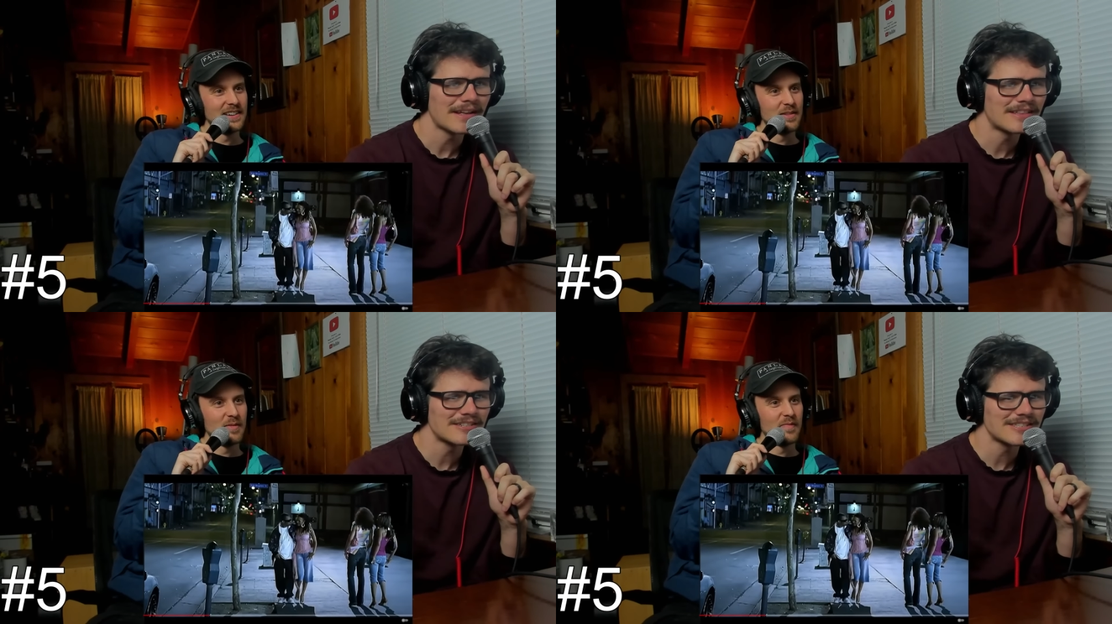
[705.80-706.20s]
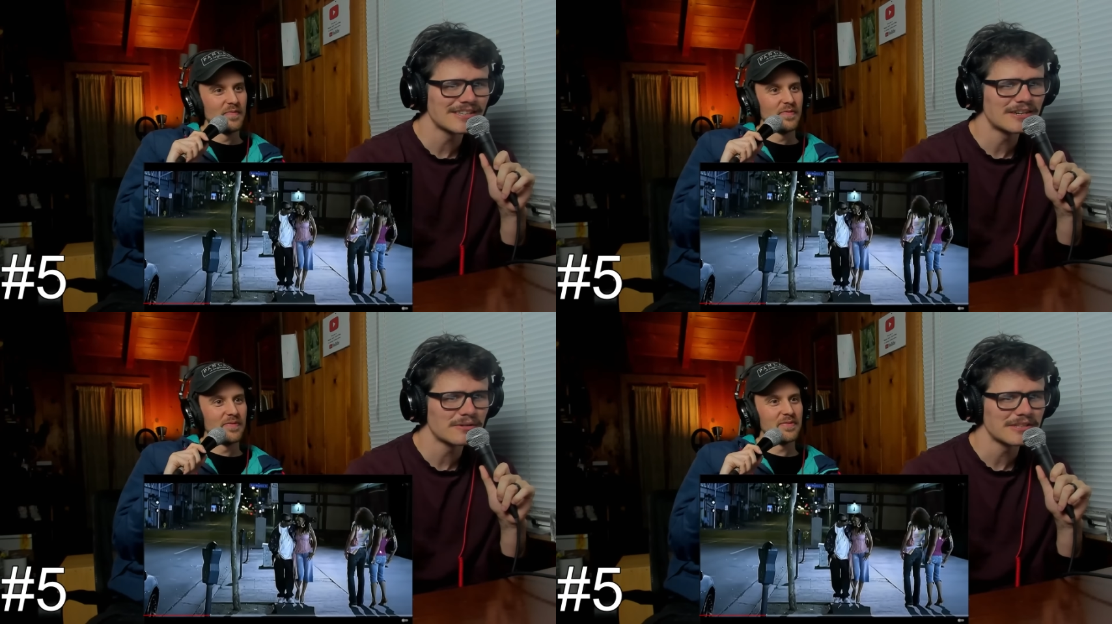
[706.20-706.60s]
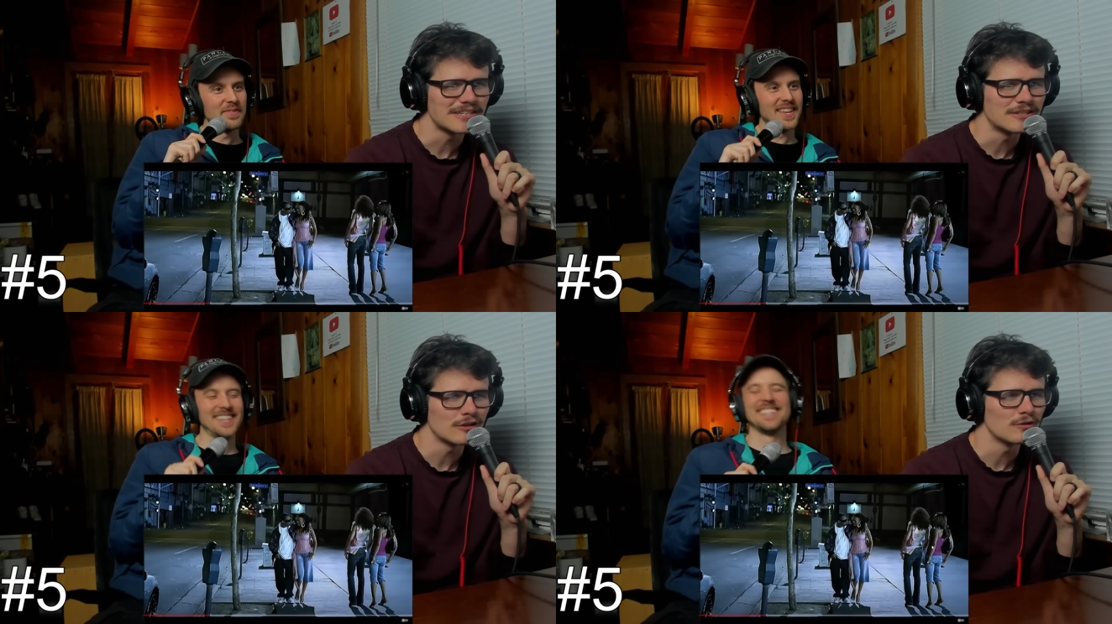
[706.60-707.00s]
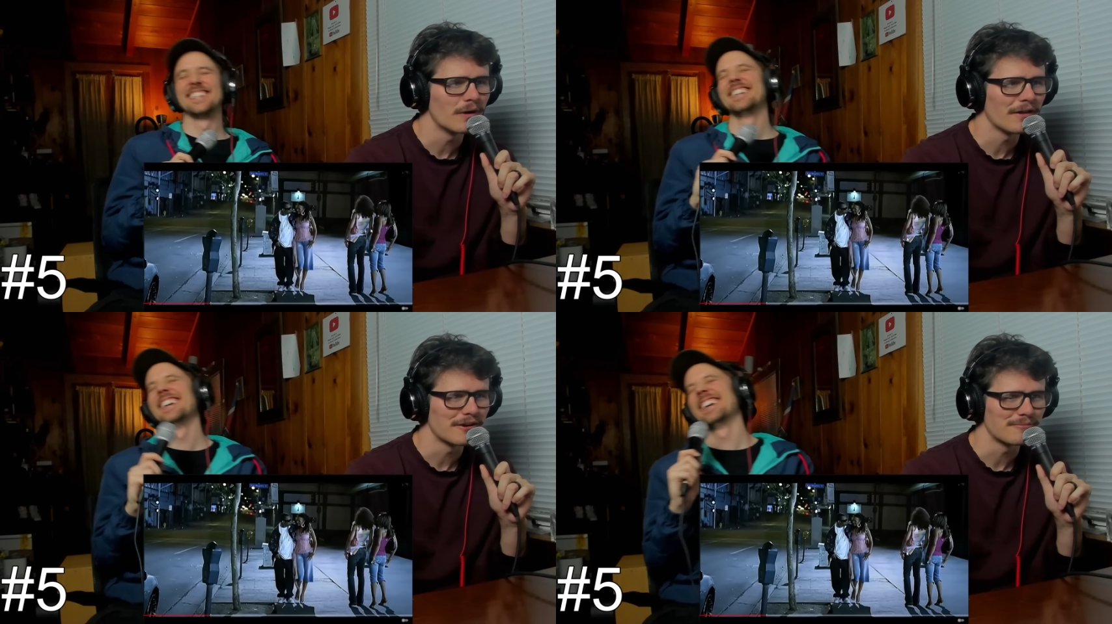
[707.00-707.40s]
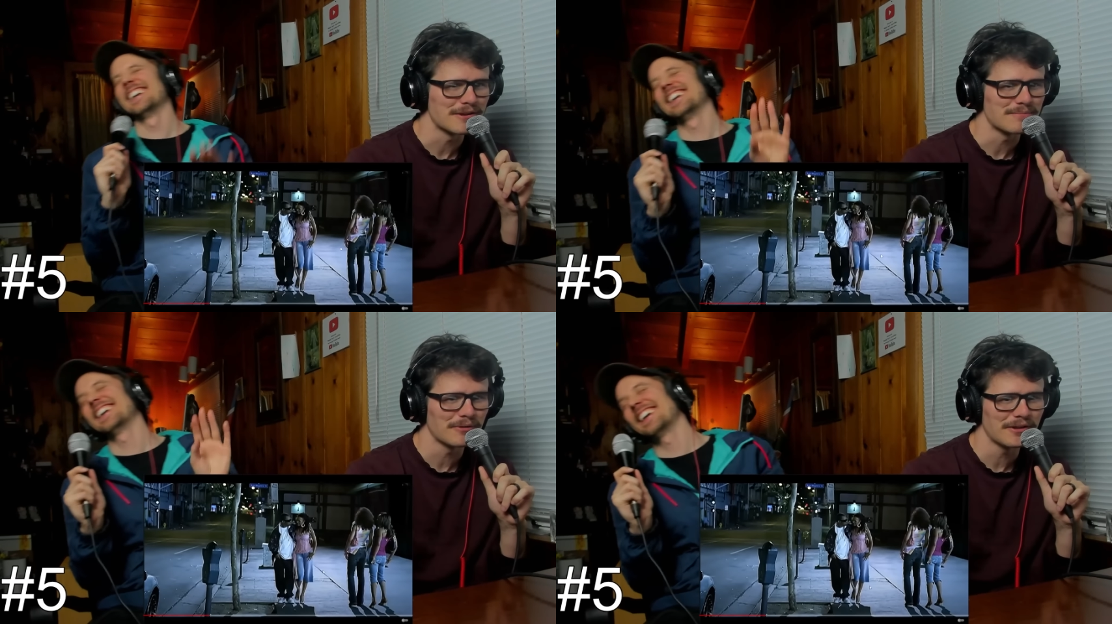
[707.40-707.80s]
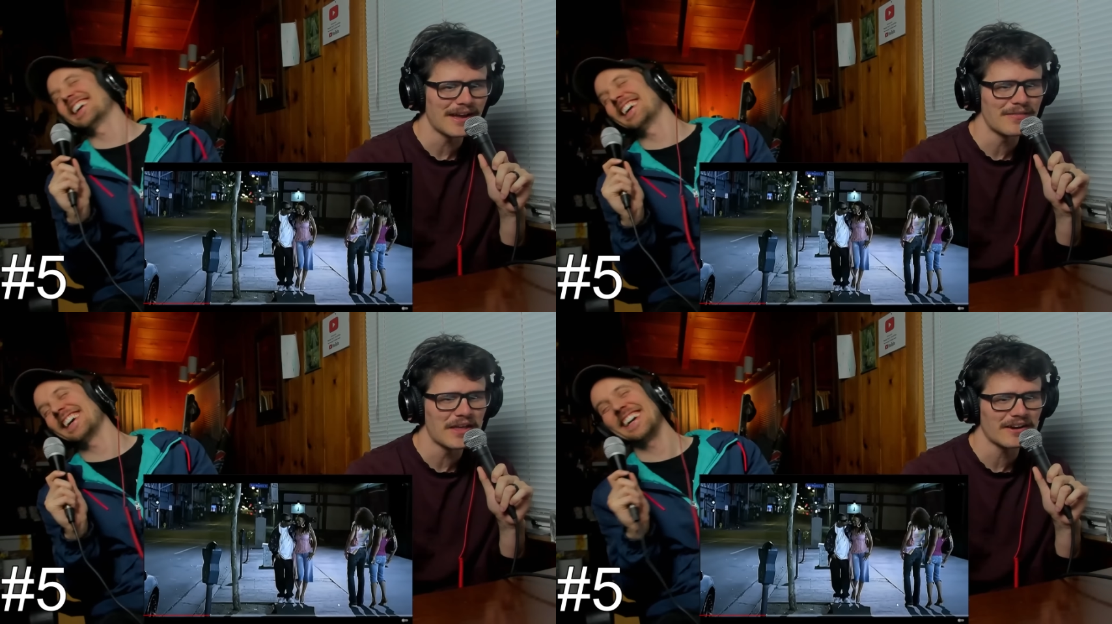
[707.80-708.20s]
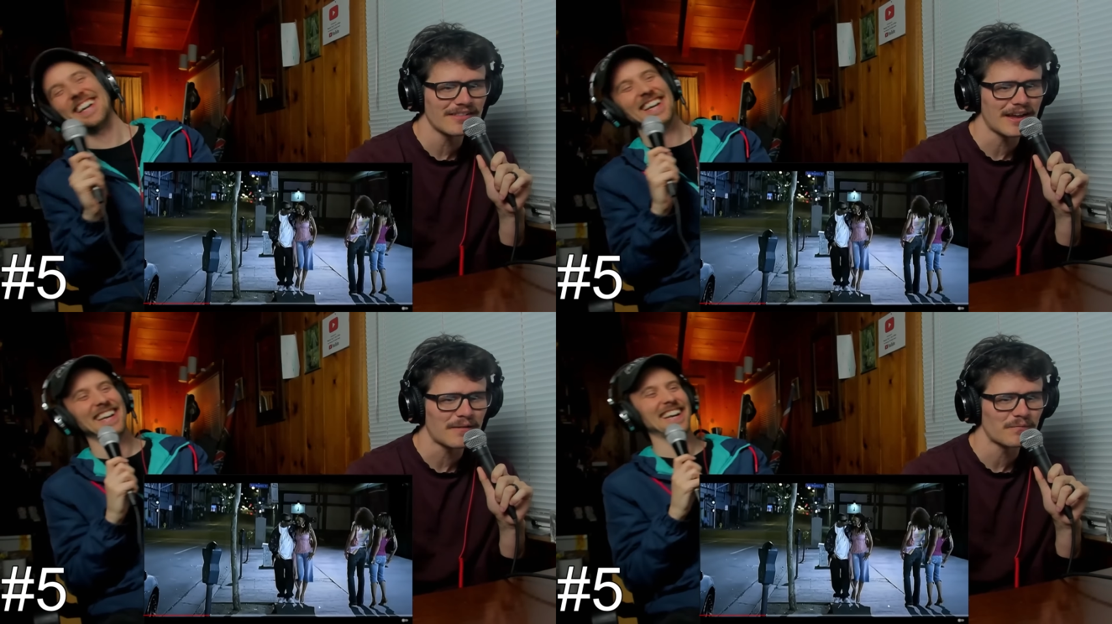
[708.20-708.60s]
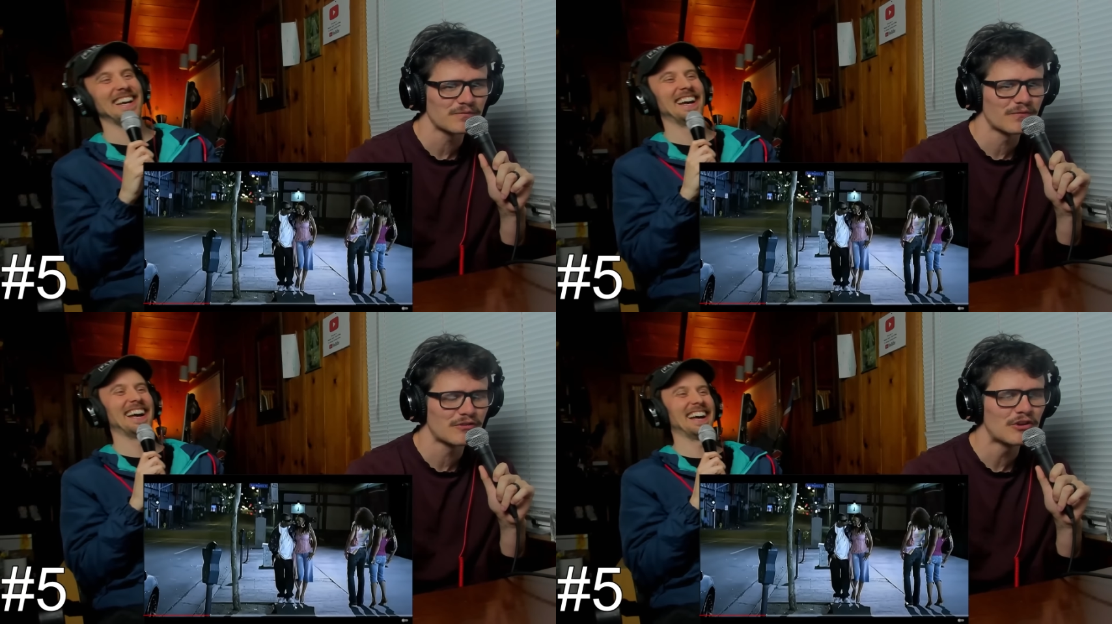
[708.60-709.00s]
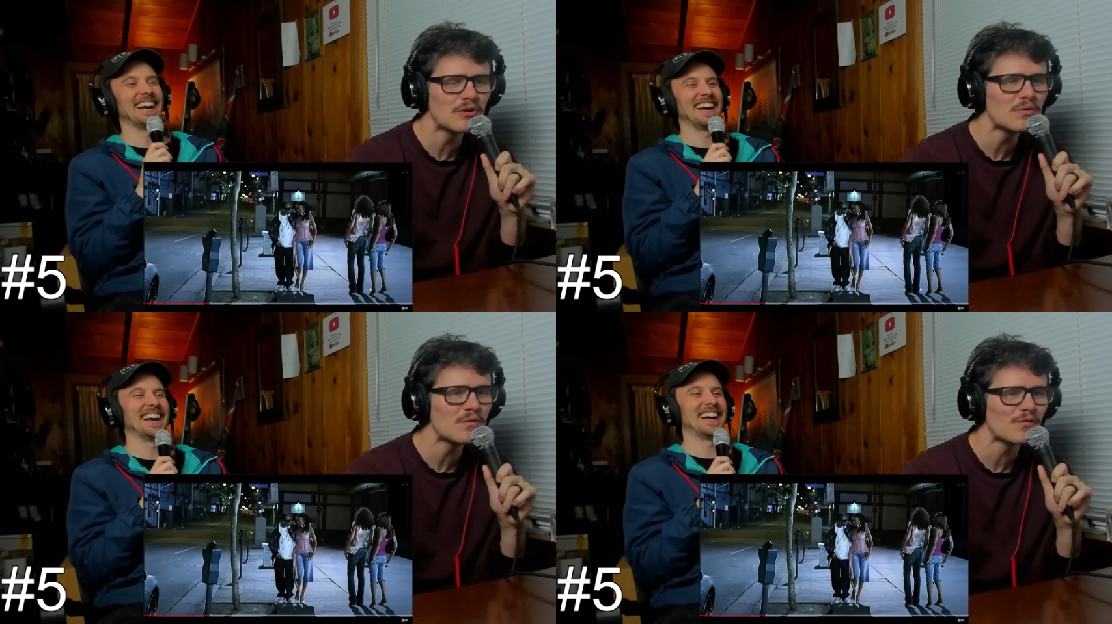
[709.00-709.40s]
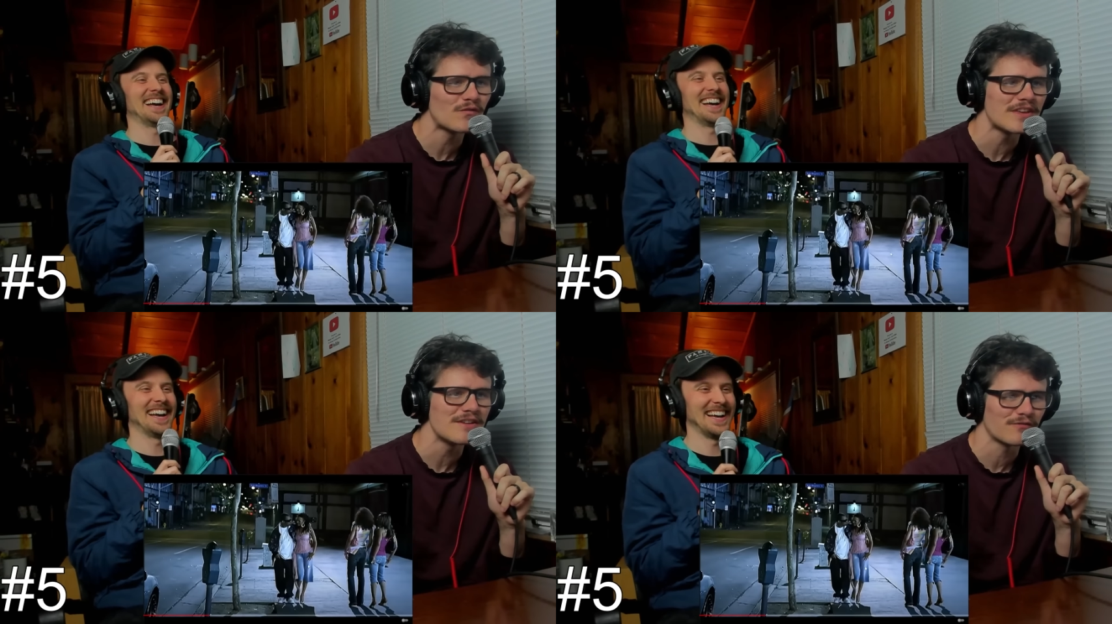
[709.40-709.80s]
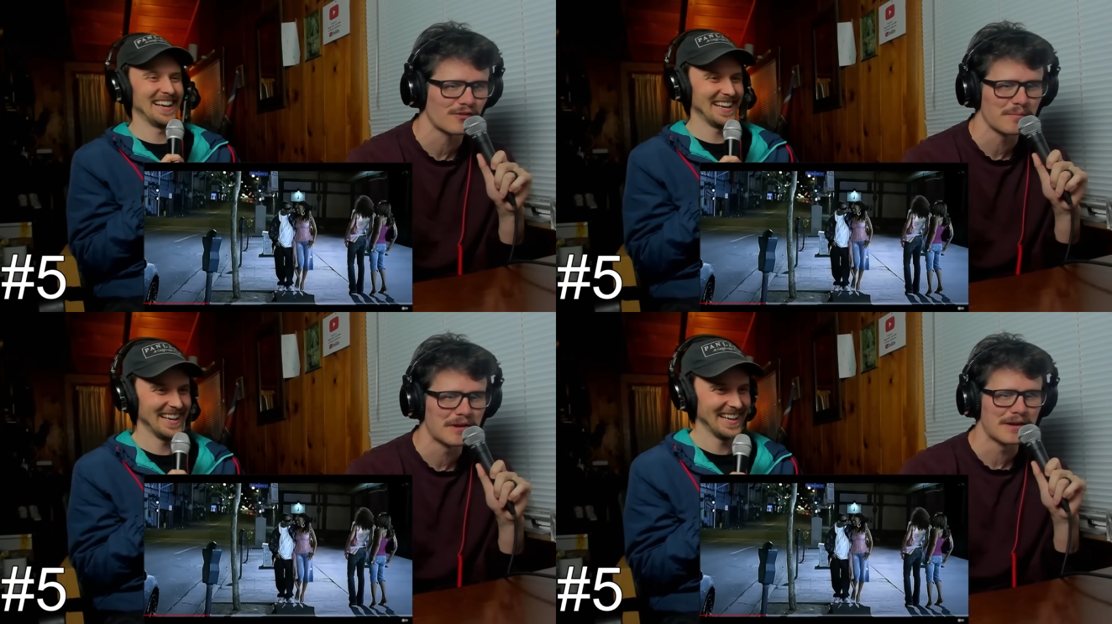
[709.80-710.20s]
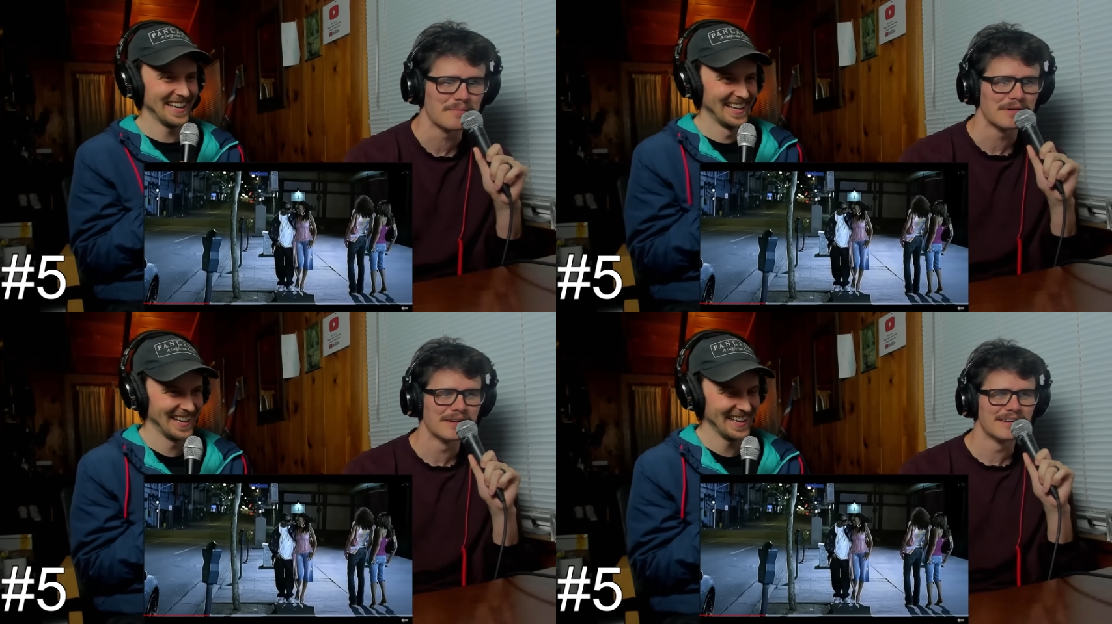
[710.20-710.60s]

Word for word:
Speaker 1: there's literally two other people, and they're like two feet from him.